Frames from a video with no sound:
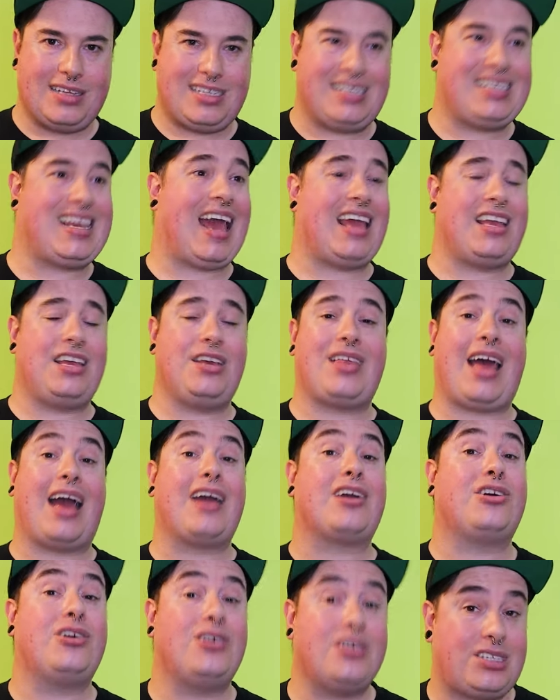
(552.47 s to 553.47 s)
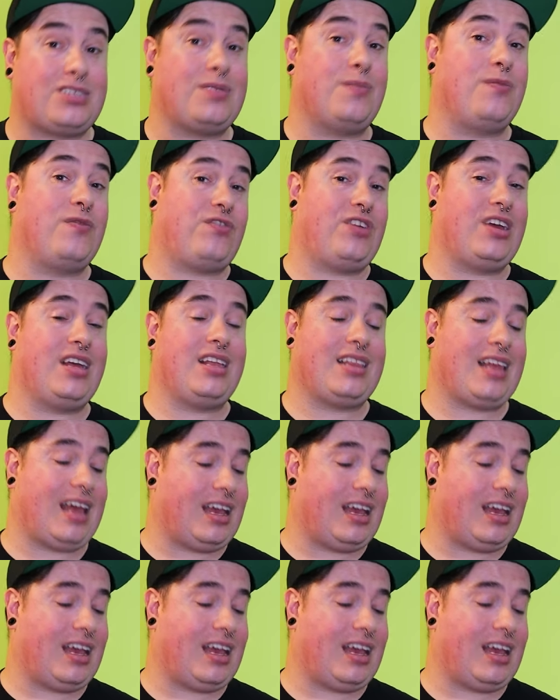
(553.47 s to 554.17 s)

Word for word: to get you that custom fit